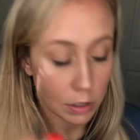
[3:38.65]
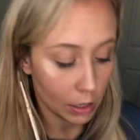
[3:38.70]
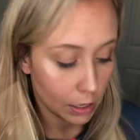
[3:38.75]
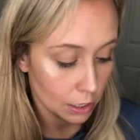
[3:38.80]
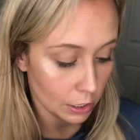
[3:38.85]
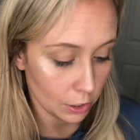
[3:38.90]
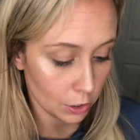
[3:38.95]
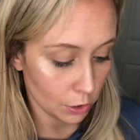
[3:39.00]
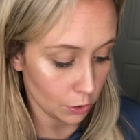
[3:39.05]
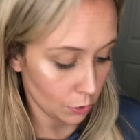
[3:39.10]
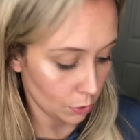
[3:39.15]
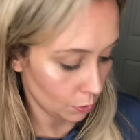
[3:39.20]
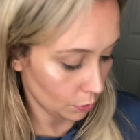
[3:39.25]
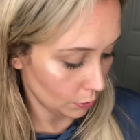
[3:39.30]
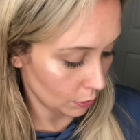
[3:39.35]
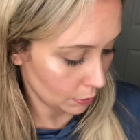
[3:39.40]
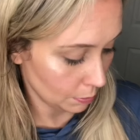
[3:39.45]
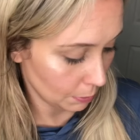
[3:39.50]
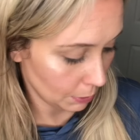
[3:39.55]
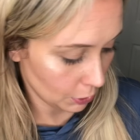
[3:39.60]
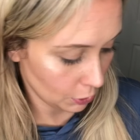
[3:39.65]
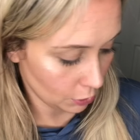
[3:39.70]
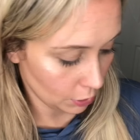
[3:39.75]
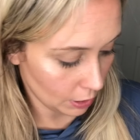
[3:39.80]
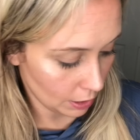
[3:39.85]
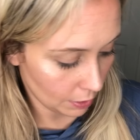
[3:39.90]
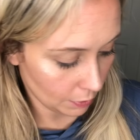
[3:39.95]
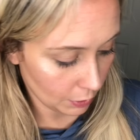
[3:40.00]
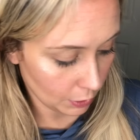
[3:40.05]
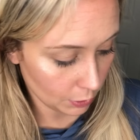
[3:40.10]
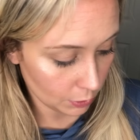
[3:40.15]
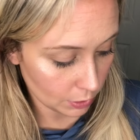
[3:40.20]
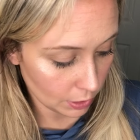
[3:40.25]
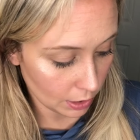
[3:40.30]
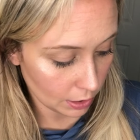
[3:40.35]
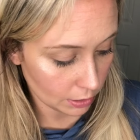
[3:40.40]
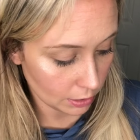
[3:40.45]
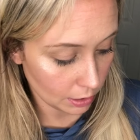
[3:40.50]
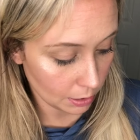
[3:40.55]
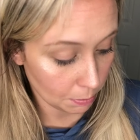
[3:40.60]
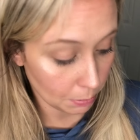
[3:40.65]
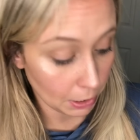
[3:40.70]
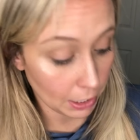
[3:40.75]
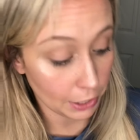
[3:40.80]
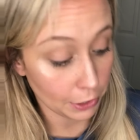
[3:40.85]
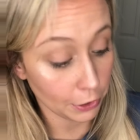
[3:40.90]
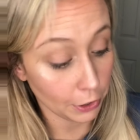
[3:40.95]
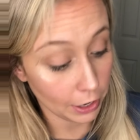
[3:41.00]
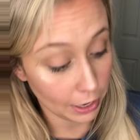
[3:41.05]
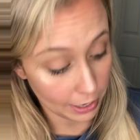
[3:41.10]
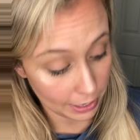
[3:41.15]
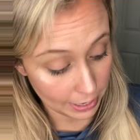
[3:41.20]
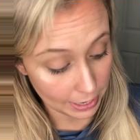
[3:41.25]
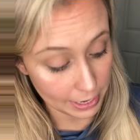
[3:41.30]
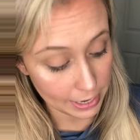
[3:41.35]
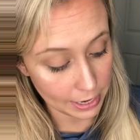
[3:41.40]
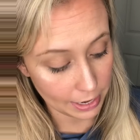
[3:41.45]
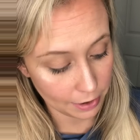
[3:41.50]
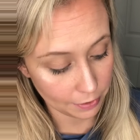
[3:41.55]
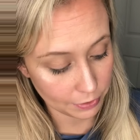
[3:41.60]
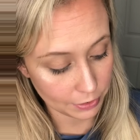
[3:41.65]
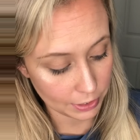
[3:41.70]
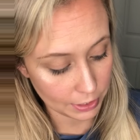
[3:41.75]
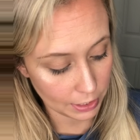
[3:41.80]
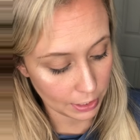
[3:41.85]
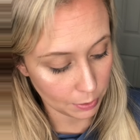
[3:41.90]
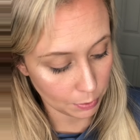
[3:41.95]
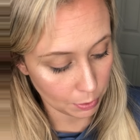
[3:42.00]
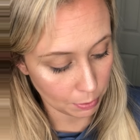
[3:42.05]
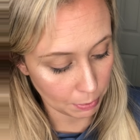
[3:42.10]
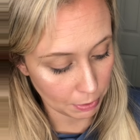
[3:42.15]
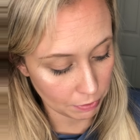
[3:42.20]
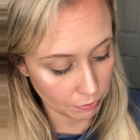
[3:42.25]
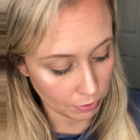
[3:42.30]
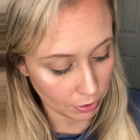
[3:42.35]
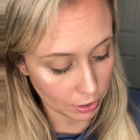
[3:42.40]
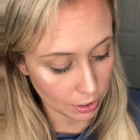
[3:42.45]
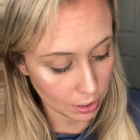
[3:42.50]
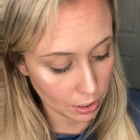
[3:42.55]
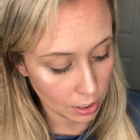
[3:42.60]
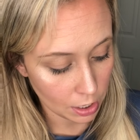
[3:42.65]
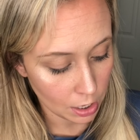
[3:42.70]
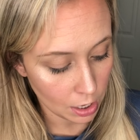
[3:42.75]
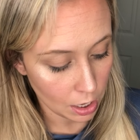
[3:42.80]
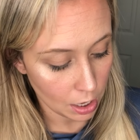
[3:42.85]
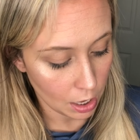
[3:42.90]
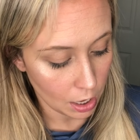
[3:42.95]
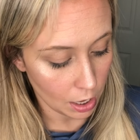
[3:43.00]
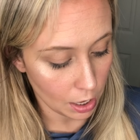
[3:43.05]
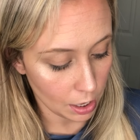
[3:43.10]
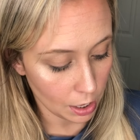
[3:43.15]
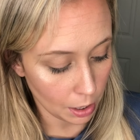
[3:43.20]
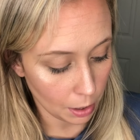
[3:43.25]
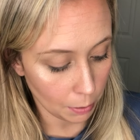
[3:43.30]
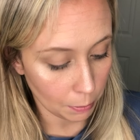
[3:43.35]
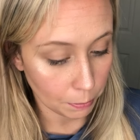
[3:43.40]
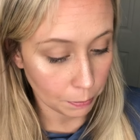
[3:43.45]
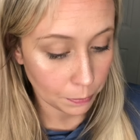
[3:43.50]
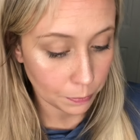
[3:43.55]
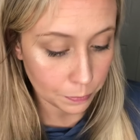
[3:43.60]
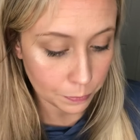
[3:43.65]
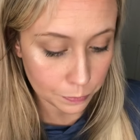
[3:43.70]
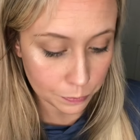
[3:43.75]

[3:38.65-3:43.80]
and use, let's make sure I haven't used that as lip liner. I have, see, that would have been fun.